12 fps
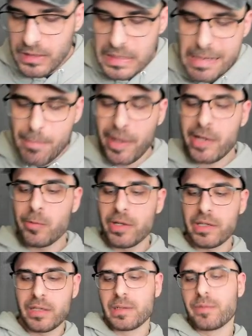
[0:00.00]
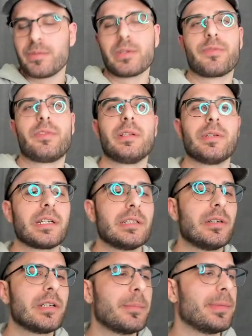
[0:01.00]
By the way, even if you're following
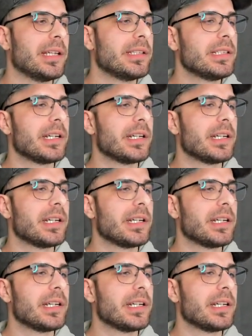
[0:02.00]
along in Blender,